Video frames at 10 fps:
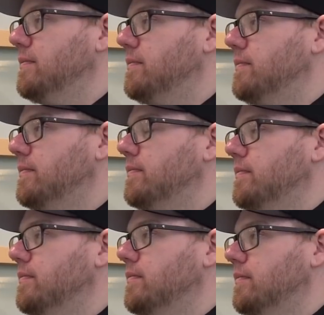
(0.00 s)

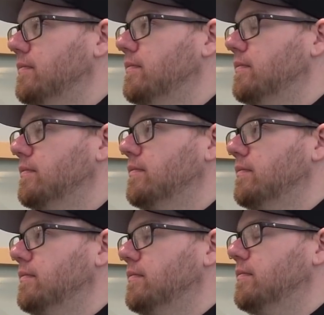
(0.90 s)

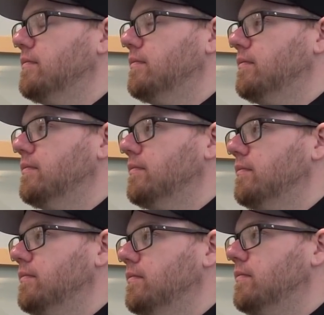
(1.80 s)

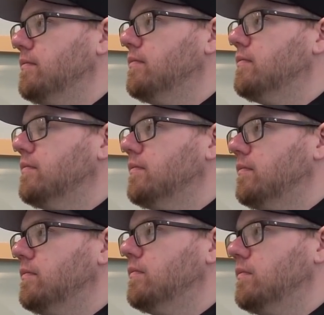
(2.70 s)

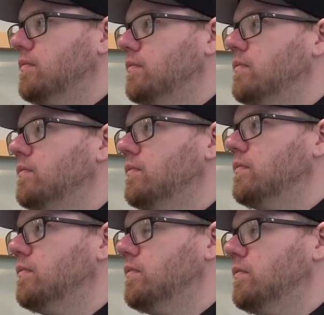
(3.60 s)

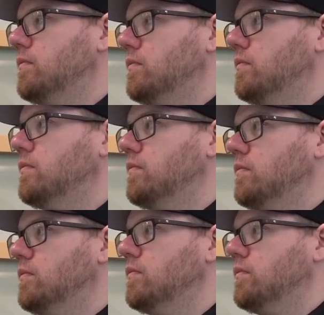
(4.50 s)

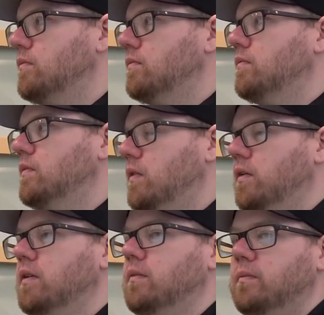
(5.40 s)

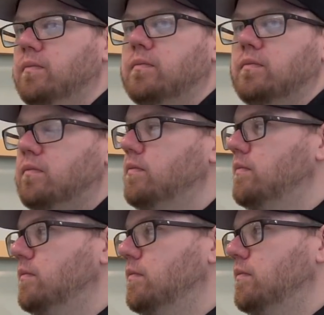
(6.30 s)

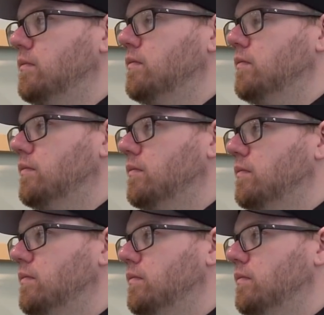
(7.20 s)
(not speaking)